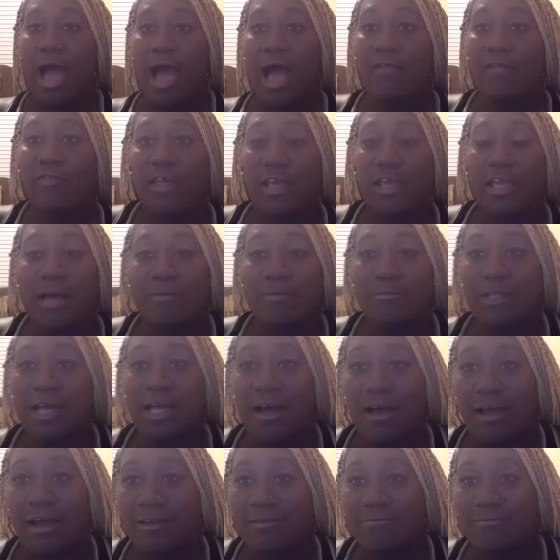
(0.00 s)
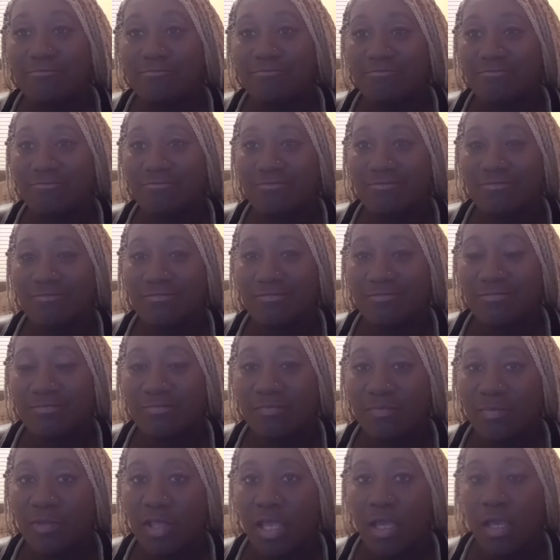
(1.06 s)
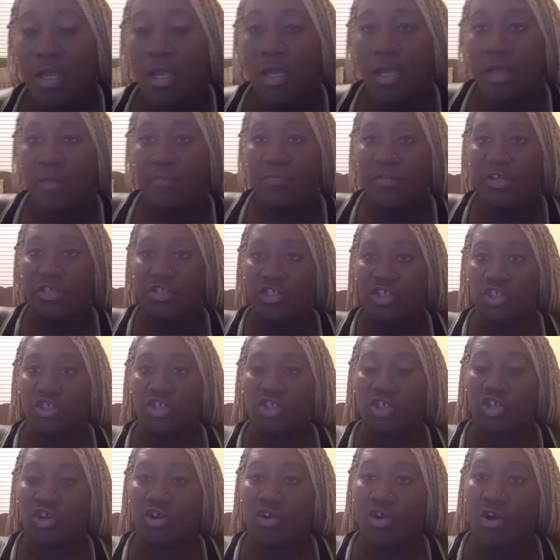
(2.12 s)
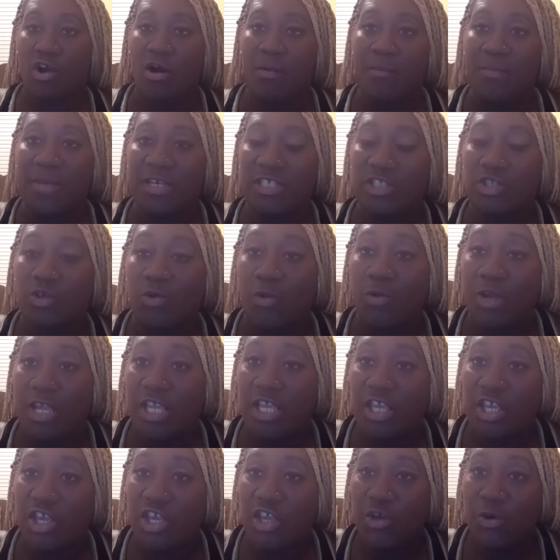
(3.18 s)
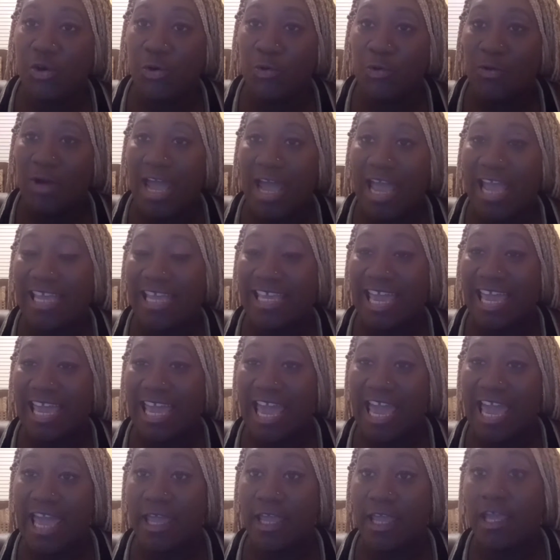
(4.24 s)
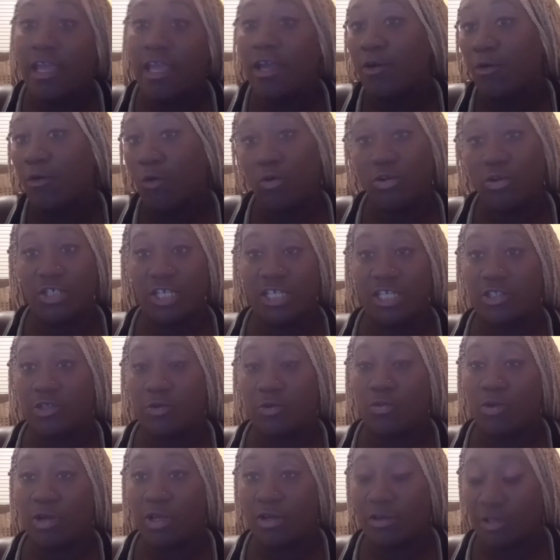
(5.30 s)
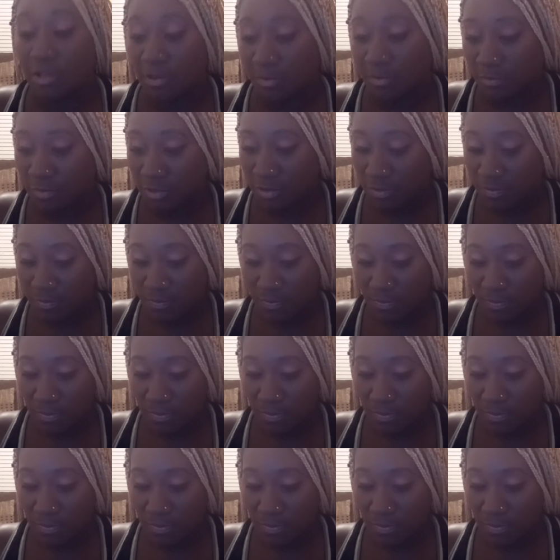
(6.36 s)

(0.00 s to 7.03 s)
I think I'm done. This is your girl, Miss Queen Q, a.k.a. Quatessa Williams.